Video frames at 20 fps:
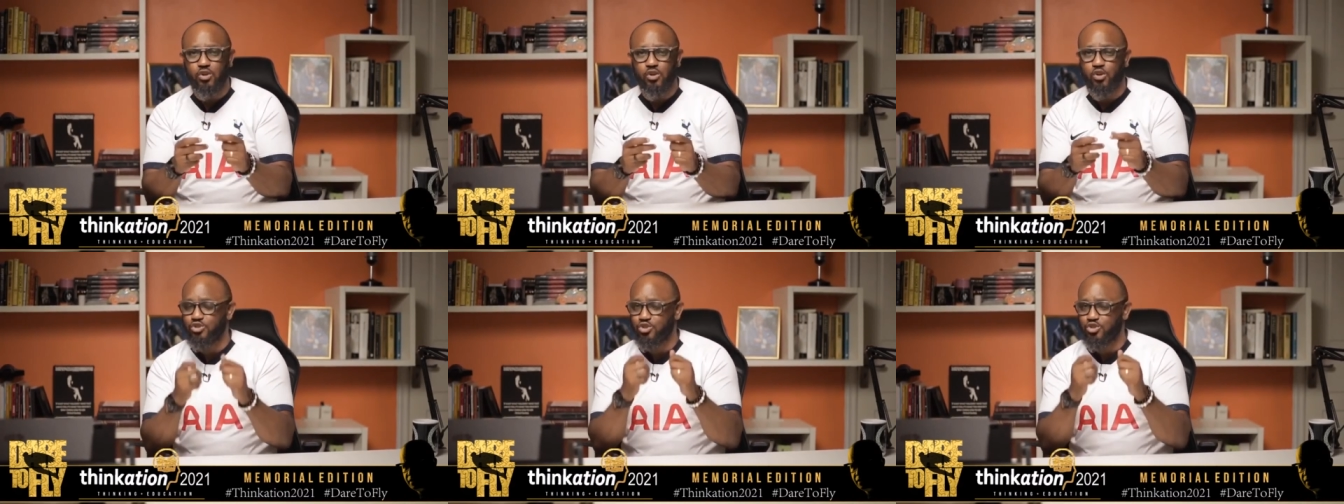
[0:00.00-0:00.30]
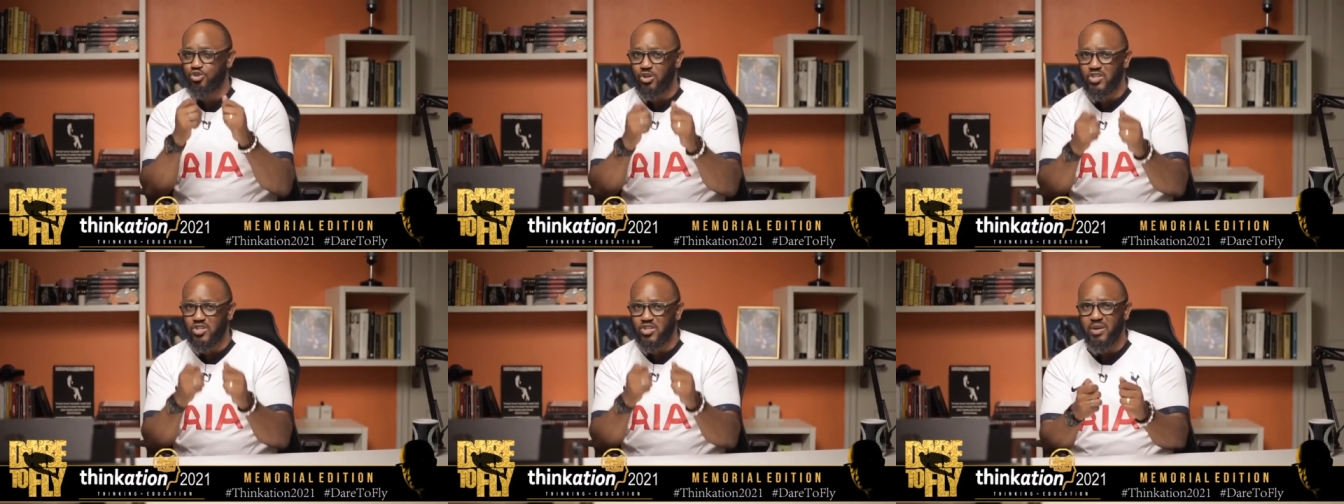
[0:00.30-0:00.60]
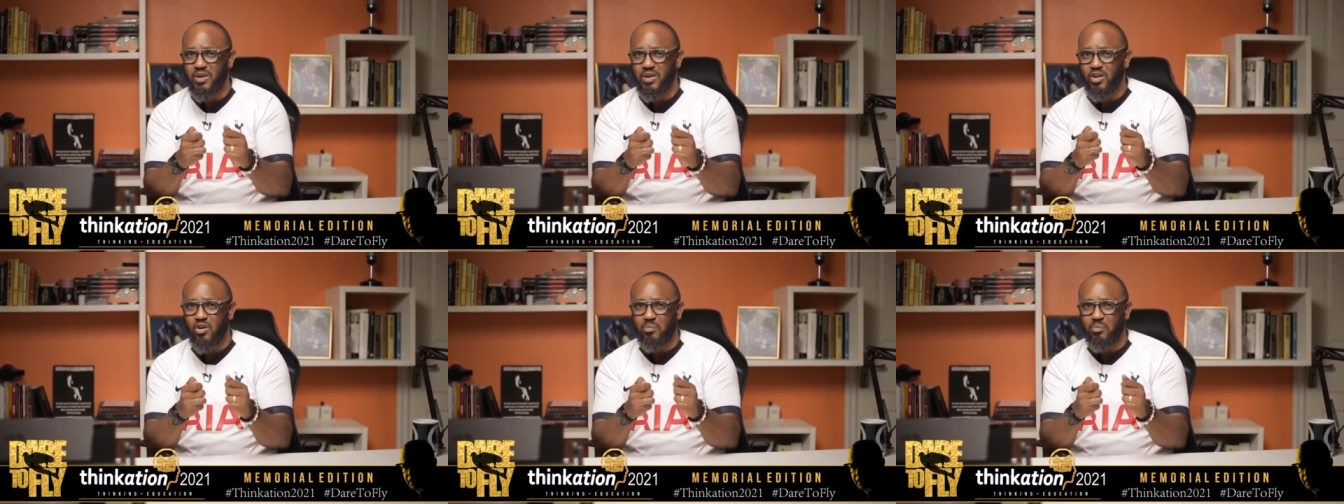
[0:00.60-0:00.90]
Your
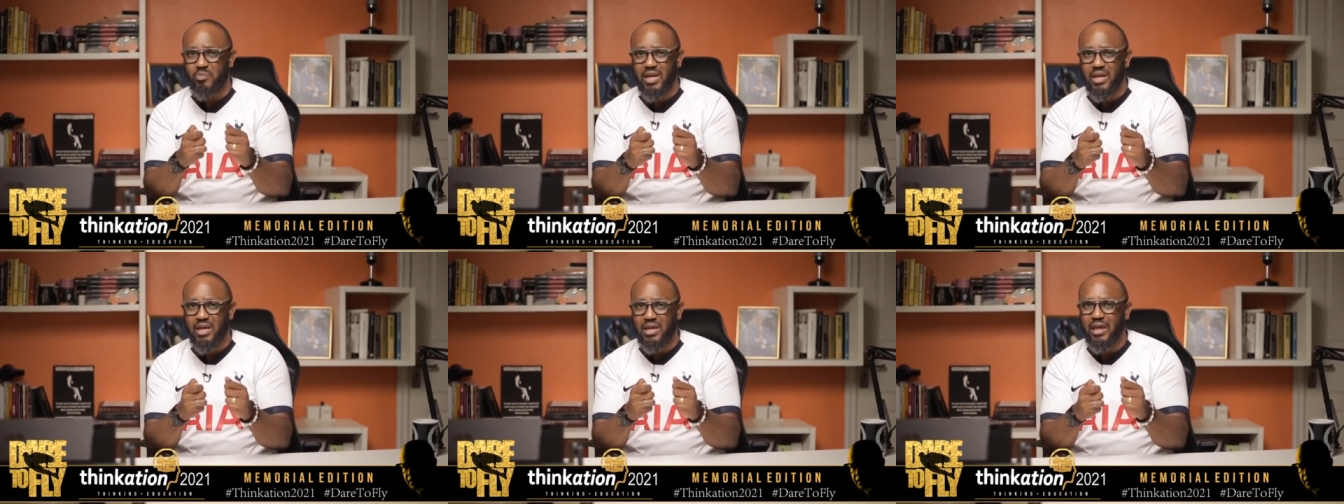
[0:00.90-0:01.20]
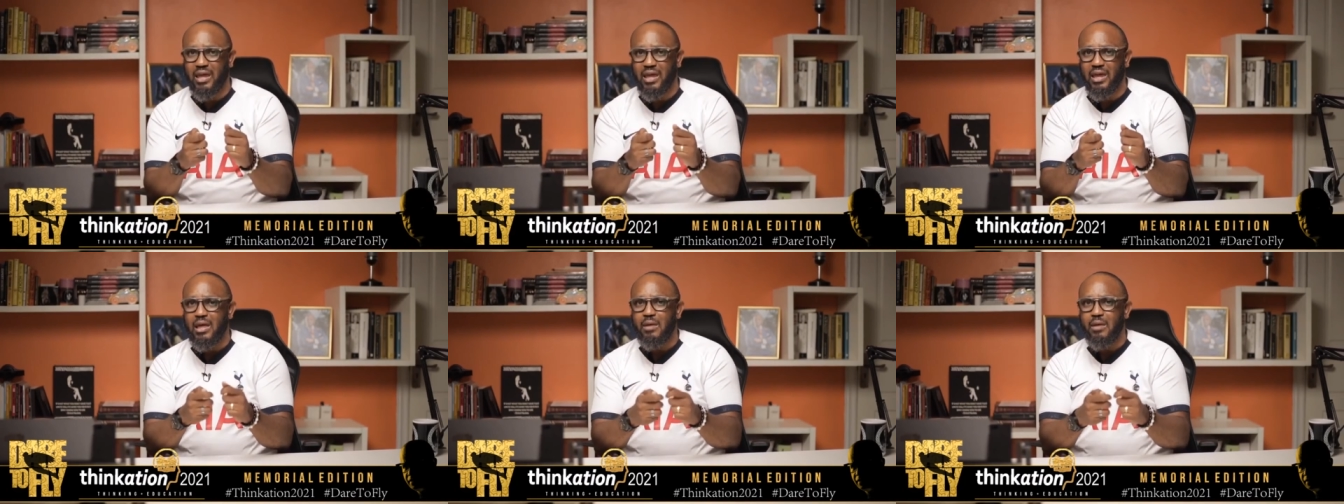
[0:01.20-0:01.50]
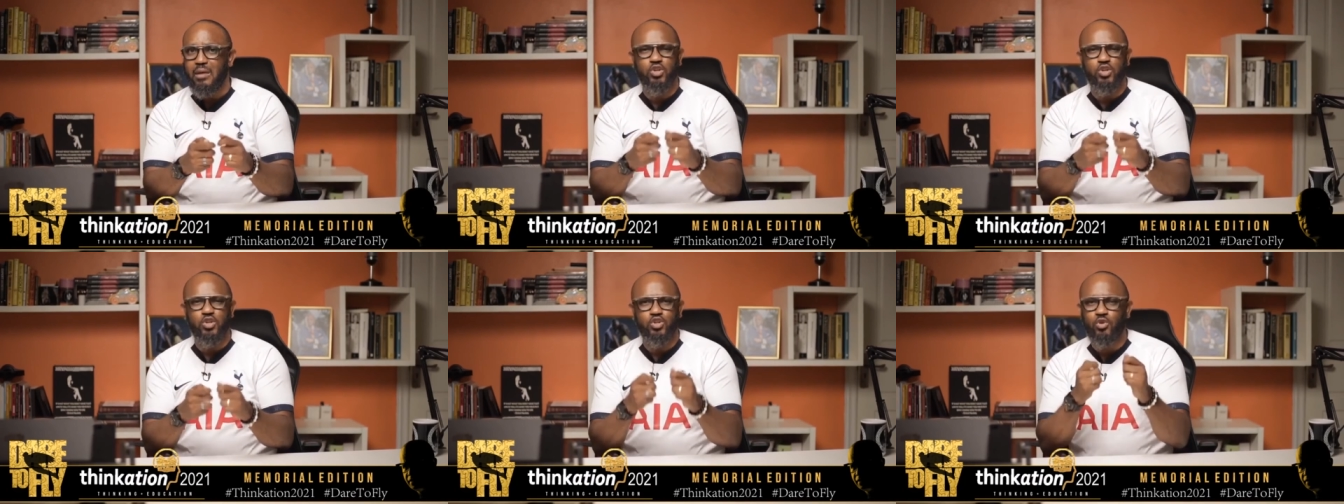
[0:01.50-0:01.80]
shots may not be hitting,
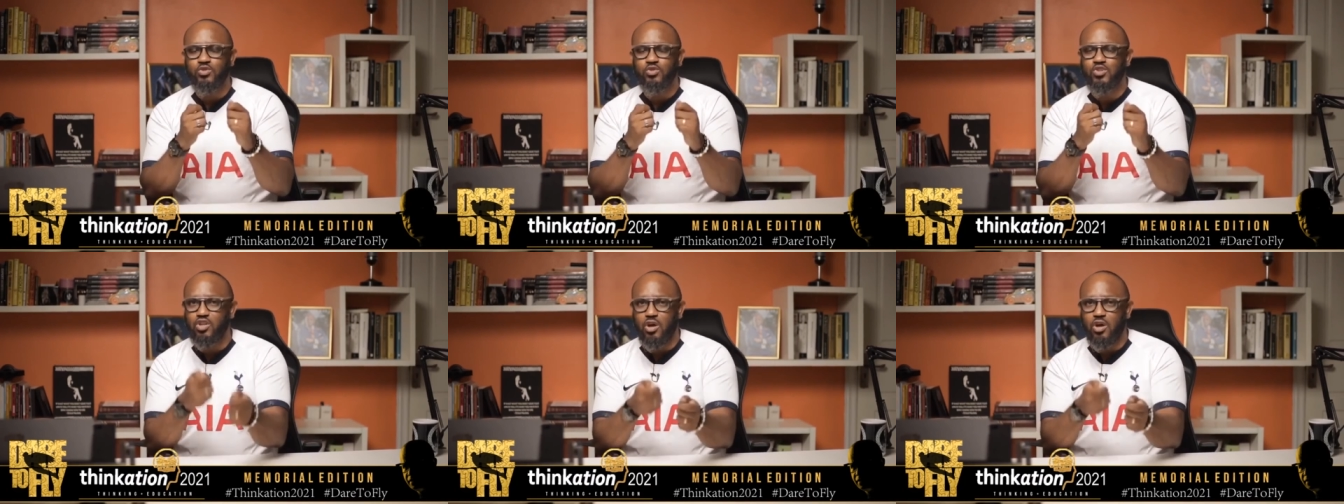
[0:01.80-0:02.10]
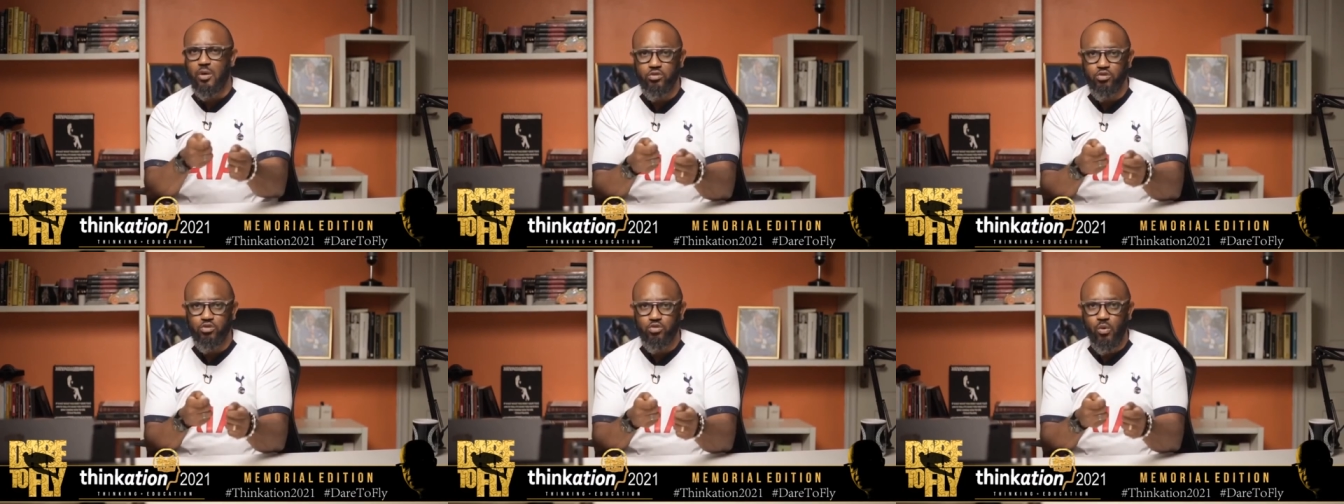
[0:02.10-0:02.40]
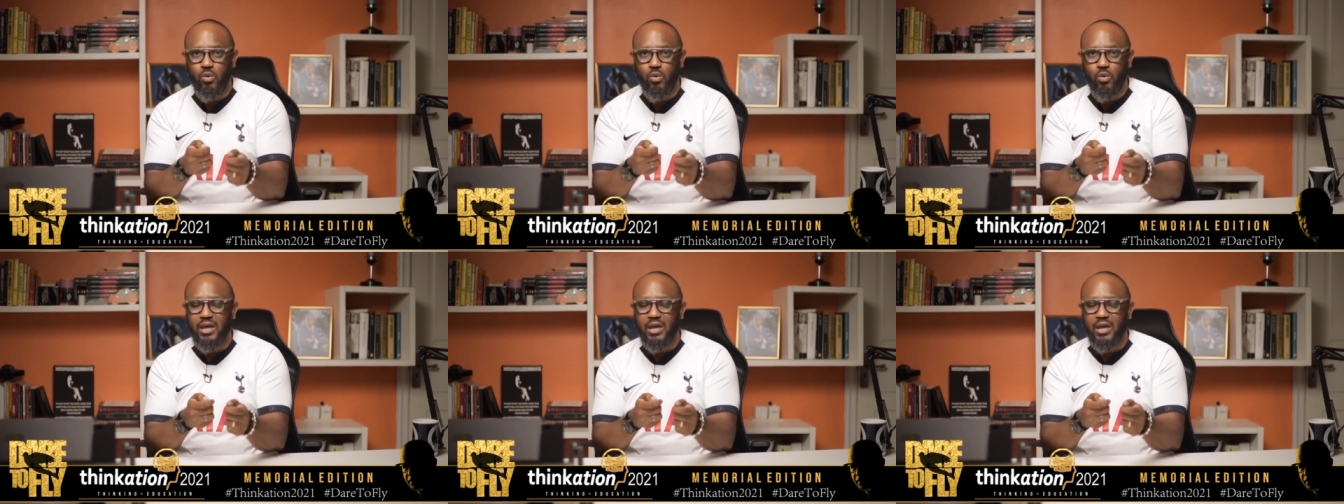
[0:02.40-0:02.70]
but don't stop
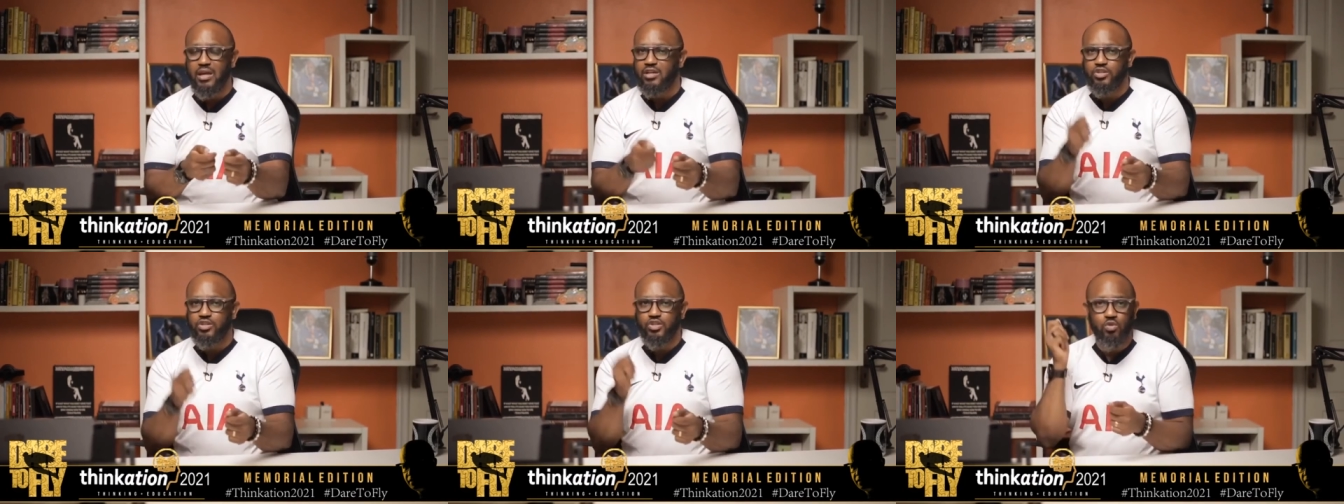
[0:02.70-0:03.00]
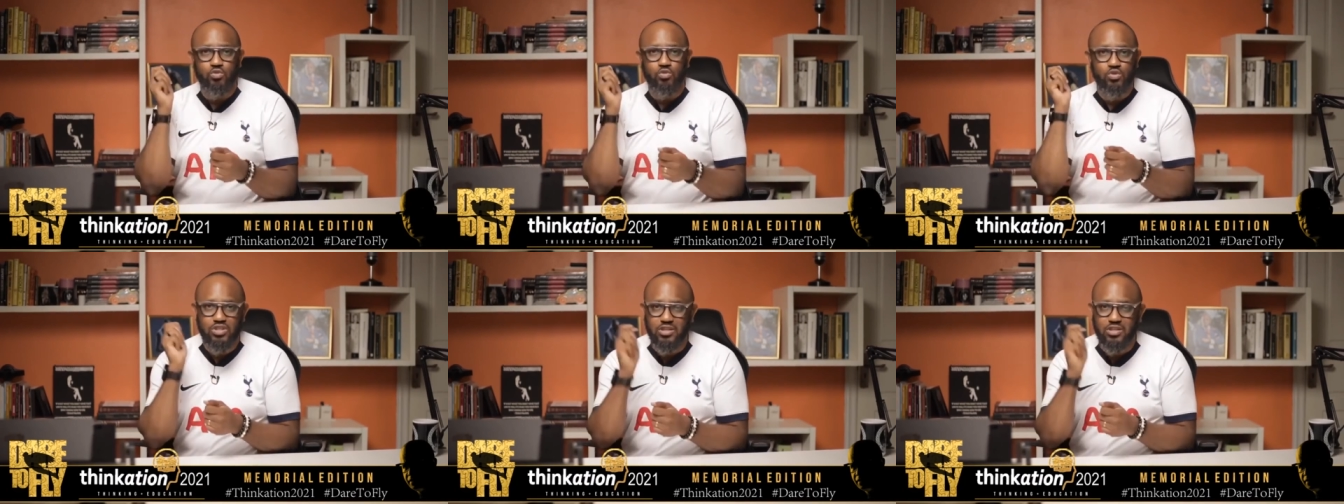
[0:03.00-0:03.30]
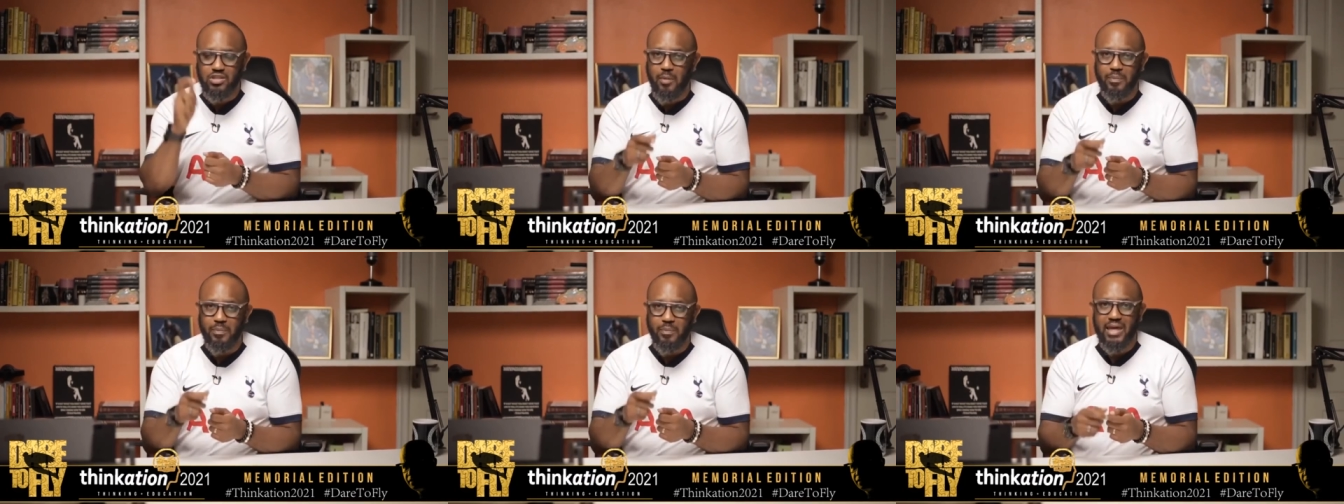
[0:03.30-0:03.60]
throwing. Don't
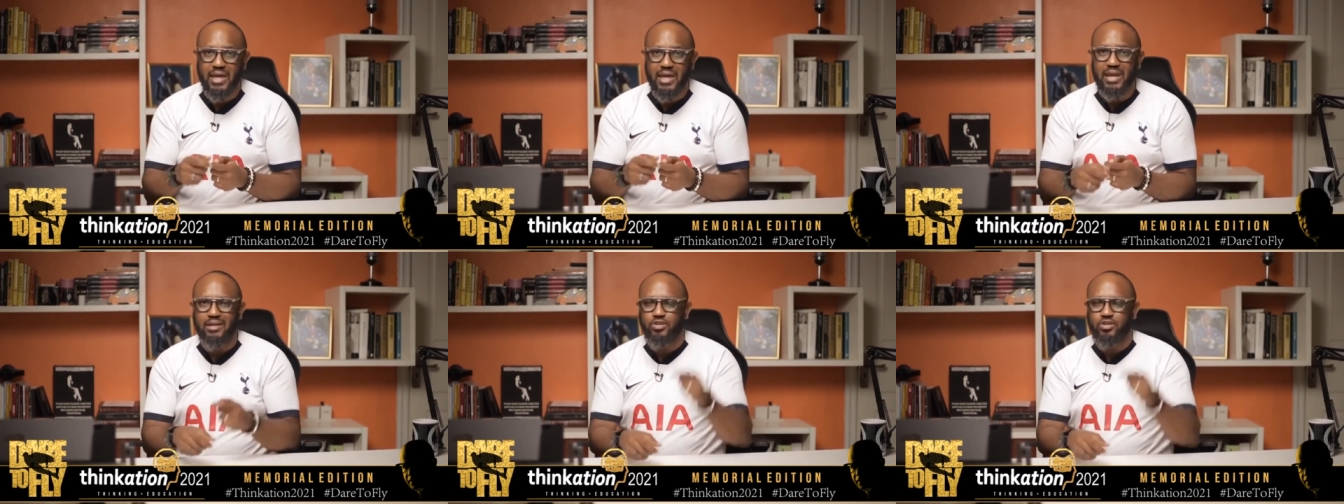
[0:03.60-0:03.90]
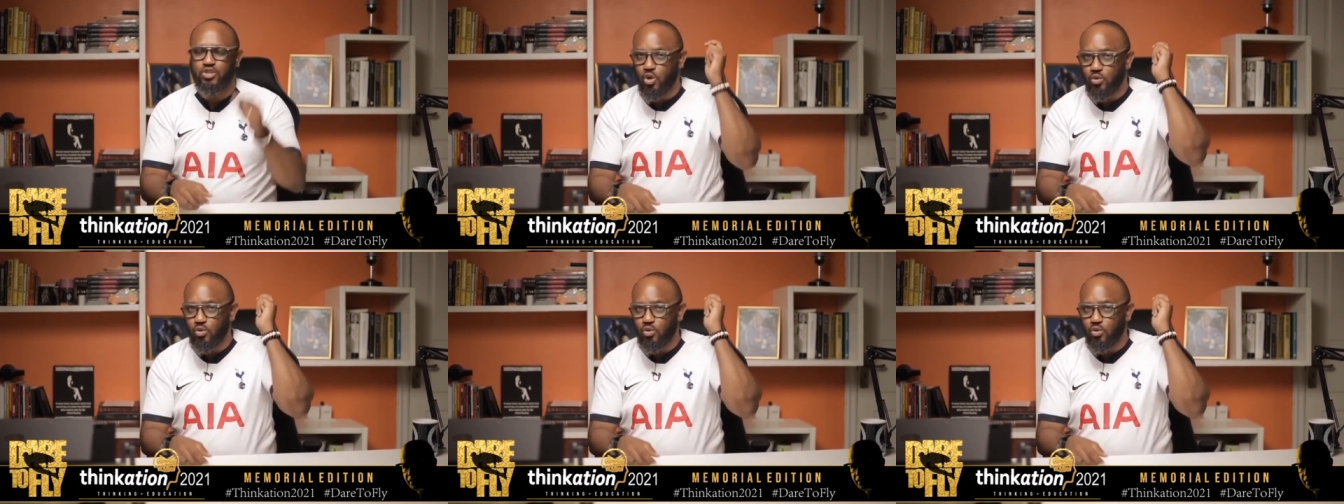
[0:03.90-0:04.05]
stop hitting.